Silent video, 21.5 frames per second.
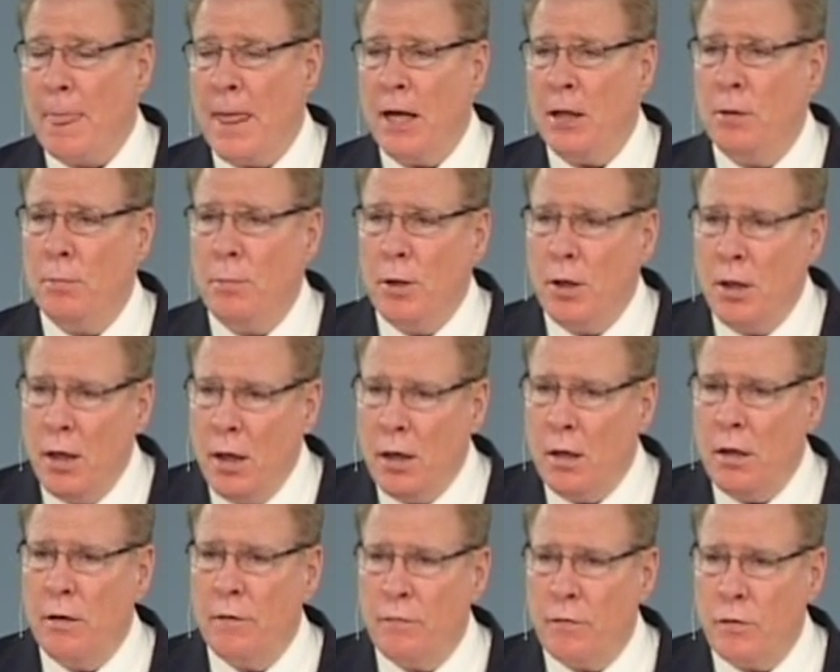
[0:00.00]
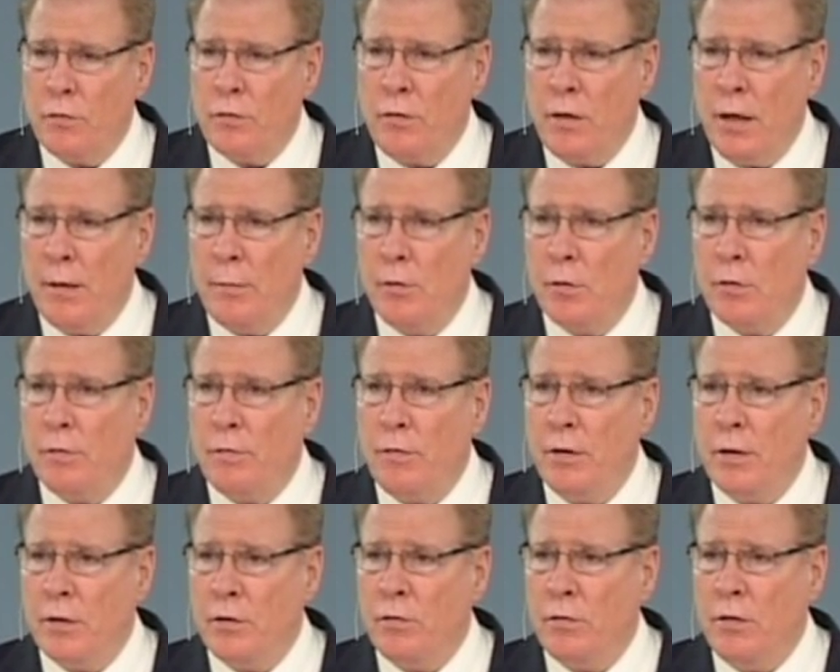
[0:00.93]
At the beginning of First Samuel, the
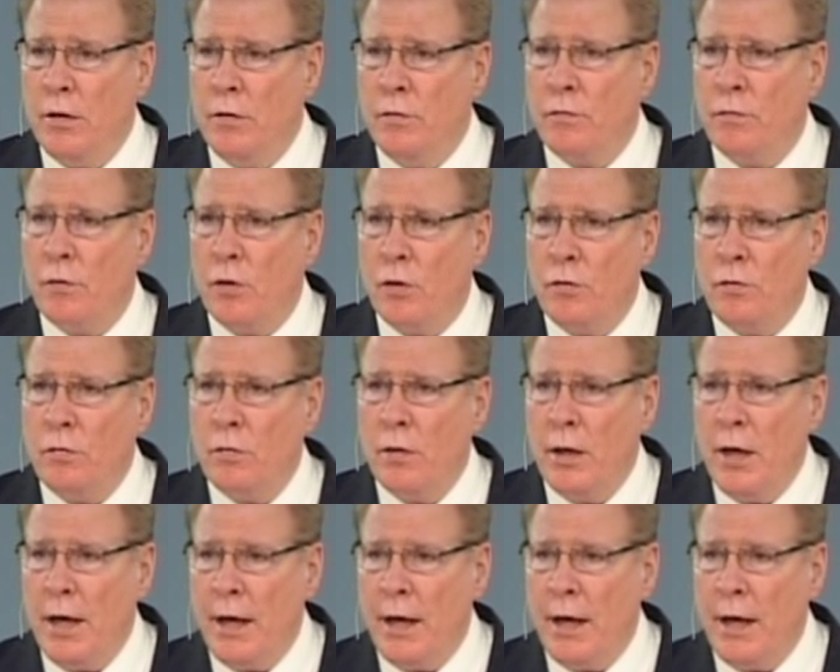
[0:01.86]
Philistines virtually